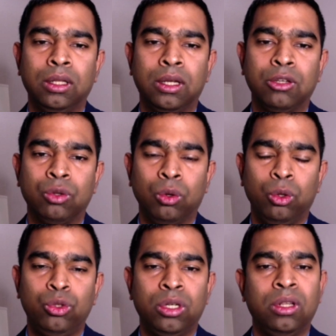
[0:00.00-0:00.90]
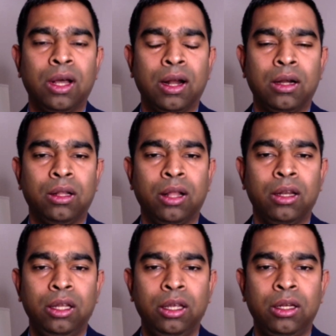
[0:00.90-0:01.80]
the solution that
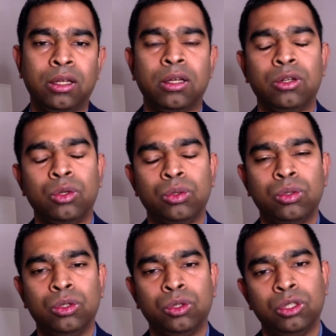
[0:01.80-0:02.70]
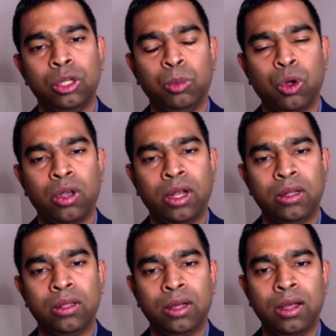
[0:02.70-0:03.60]
they need to deploy
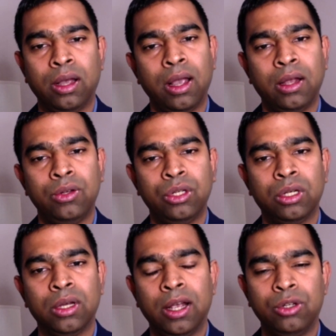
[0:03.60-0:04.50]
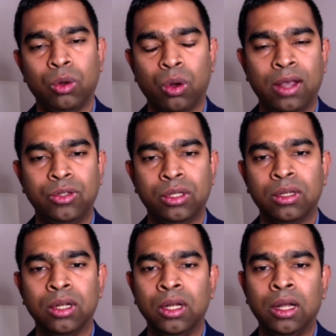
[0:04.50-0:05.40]
at the edge edge
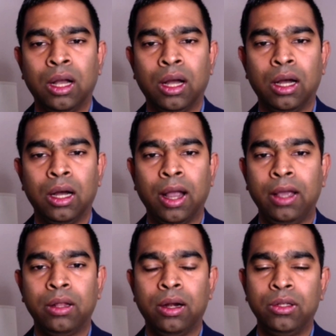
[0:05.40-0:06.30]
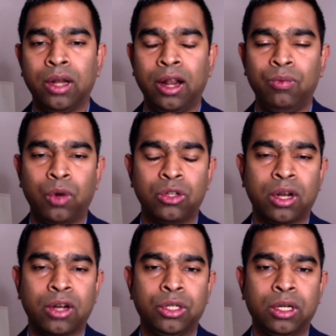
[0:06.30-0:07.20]
location. Uh, either it is an
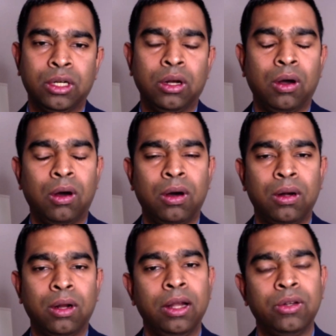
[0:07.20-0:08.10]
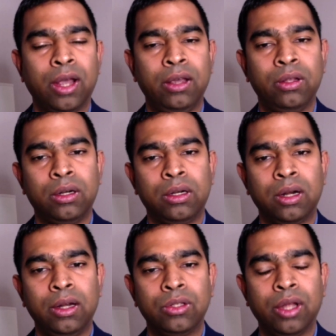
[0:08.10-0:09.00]
infrastructure or it's
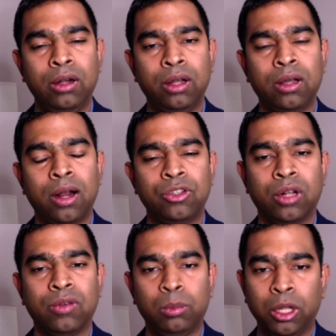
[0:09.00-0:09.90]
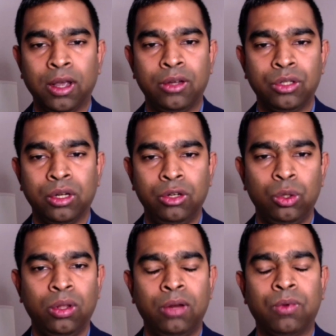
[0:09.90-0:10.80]
either it's the integration of application
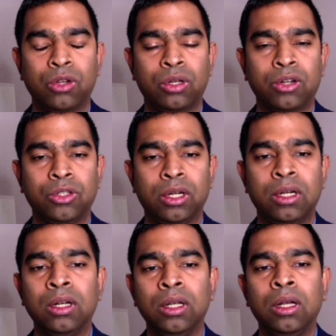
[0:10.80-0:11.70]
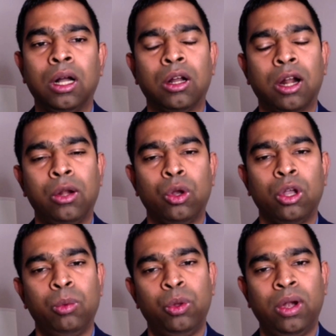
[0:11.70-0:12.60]
into the infrastructure.
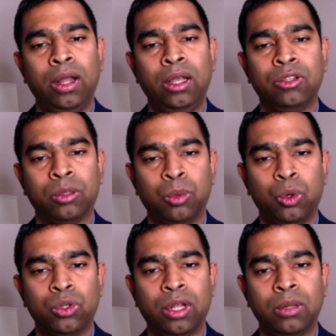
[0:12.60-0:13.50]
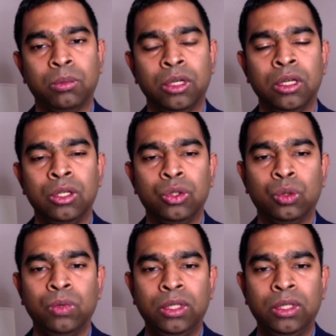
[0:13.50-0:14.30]
Akraino community supports them. So